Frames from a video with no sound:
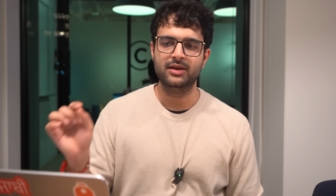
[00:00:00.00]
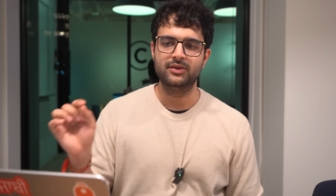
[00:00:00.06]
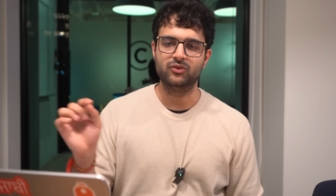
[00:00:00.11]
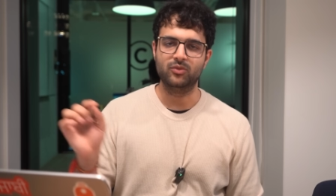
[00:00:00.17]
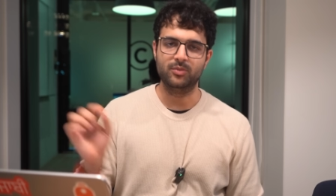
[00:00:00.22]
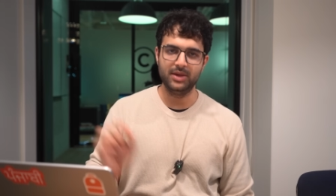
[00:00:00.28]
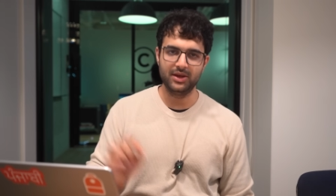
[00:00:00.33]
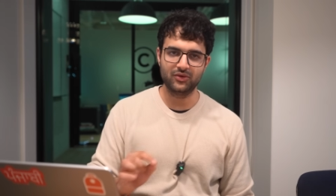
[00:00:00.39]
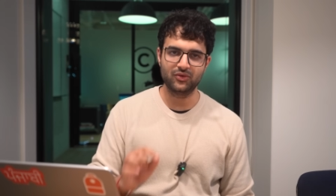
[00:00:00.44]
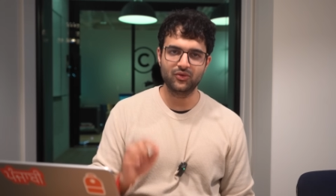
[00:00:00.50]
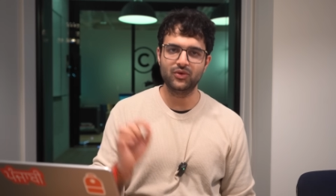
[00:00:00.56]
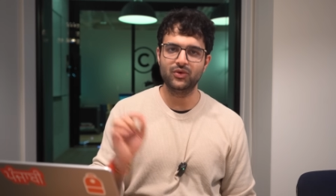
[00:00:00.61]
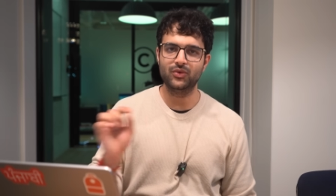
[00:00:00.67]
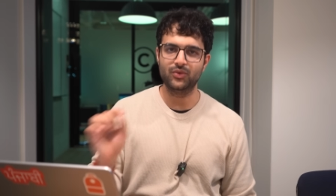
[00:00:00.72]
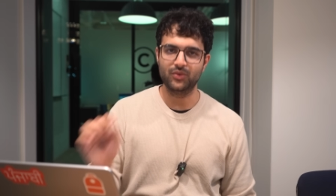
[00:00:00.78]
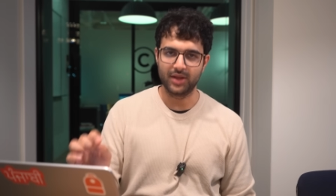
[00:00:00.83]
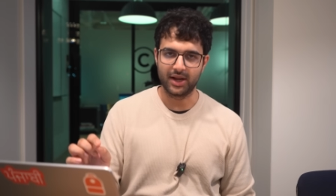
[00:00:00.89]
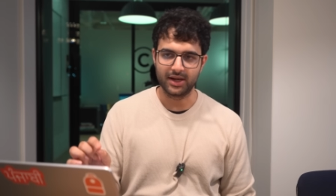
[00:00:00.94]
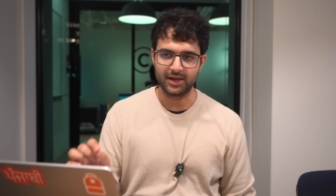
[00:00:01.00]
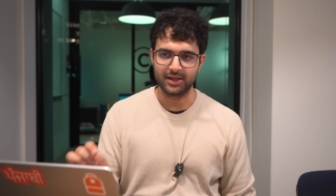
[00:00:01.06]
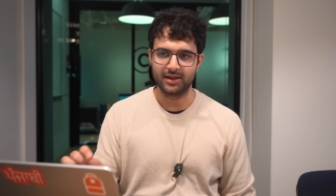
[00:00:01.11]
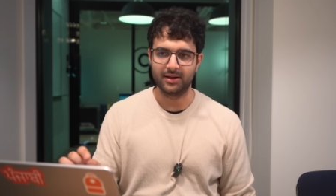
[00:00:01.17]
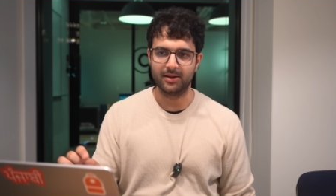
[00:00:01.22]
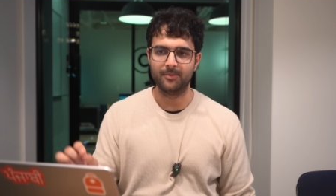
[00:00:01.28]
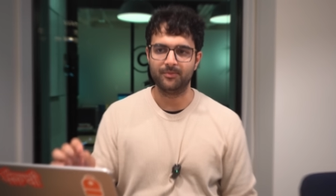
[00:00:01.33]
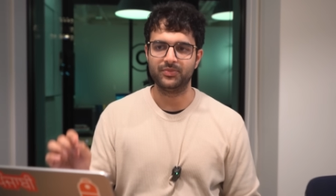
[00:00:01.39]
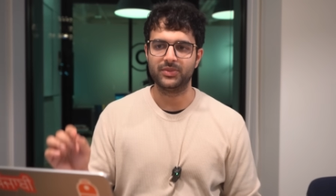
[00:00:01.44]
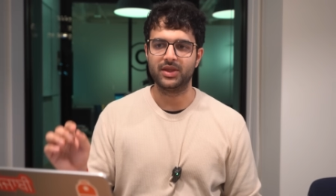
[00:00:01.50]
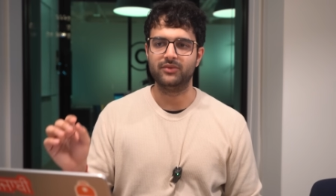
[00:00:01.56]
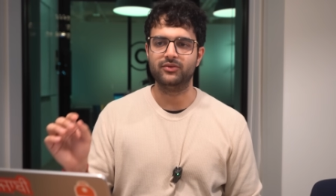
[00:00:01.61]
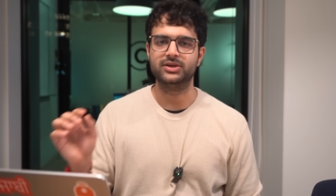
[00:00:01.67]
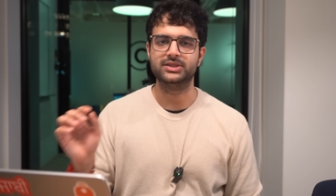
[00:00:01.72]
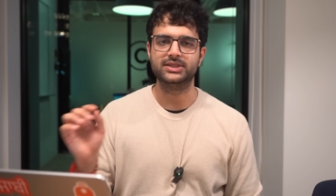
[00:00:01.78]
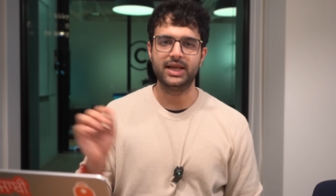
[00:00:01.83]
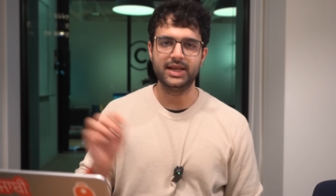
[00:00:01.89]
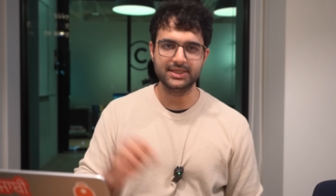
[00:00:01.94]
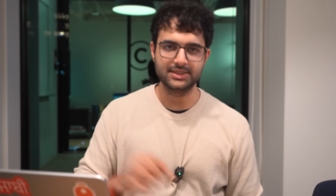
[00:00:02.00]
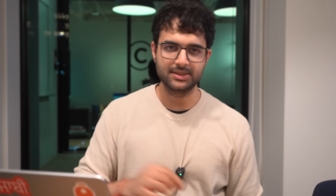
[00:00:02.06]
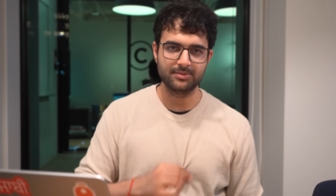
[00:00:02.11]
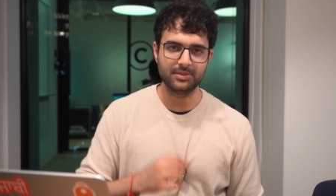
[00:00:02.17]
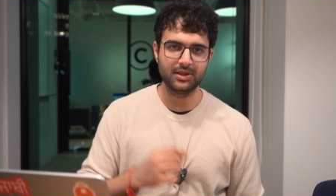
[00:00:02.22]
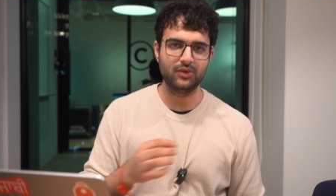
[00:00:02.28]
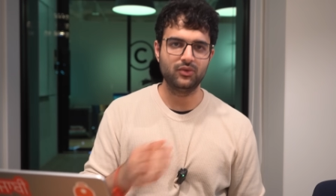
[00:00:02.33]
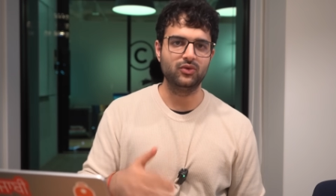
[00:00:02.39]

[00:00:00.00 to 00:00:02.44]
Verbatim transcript: So make sure you do that. Um, if you're signing something,